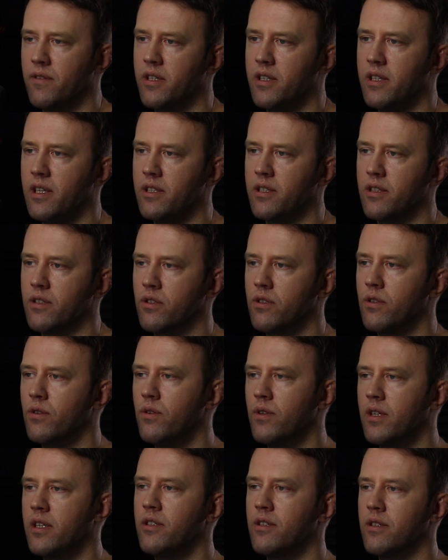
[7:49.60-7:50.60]
variations. So
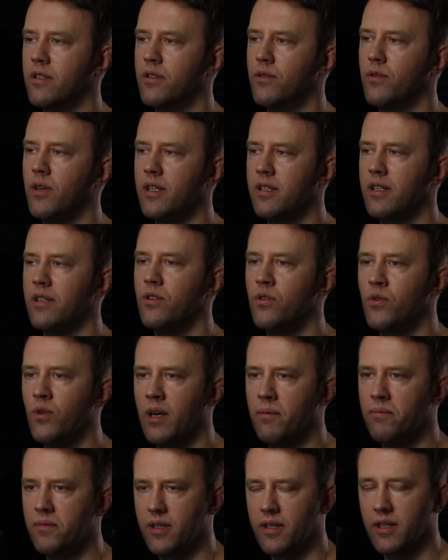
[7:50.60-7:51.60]
you can just create a new
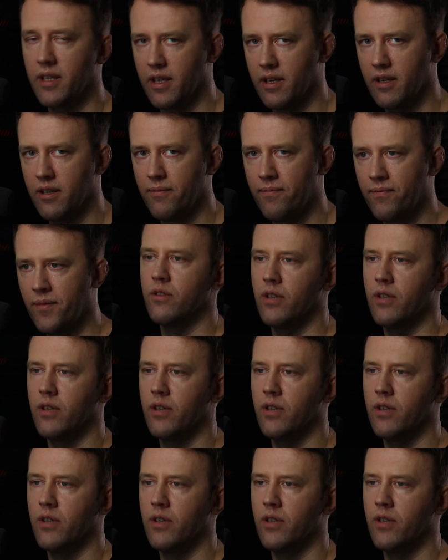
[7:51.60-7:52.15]
empty layer,